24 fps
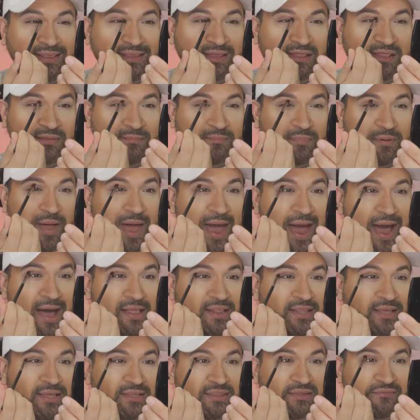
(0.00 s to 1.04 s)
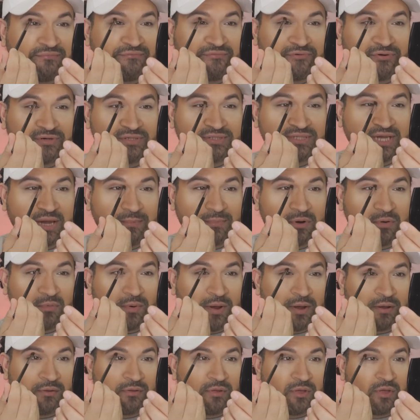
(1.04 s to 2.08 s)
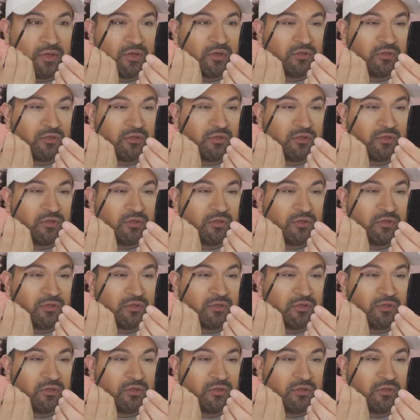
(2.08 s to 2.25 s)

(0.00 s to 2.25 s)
this palette the first time around.